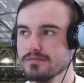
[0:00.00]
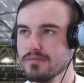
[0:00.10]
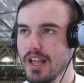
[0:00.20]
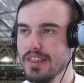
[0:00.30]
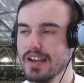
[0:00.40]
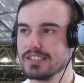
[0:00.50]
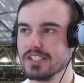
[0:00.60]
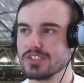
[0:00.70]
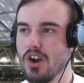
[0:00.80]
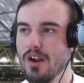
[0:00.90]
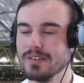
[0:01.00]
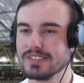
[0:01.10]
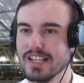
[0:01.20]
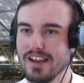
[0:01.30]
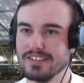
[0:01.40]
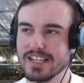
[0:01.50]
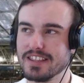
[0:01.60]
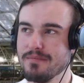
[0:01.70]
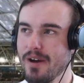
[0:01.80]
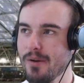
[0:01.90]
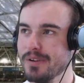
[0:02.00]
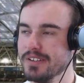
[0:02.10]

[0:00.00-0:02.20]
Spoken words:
And that is the siren sounding at the moment.